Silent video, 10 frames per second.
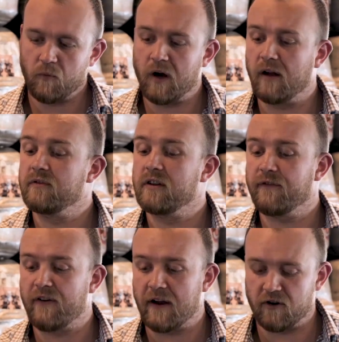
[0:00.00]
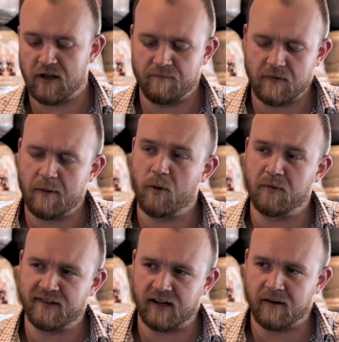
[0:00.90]
Well, you're 5 are done. I'm
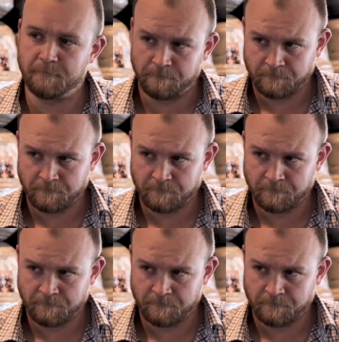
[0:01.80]
almost there.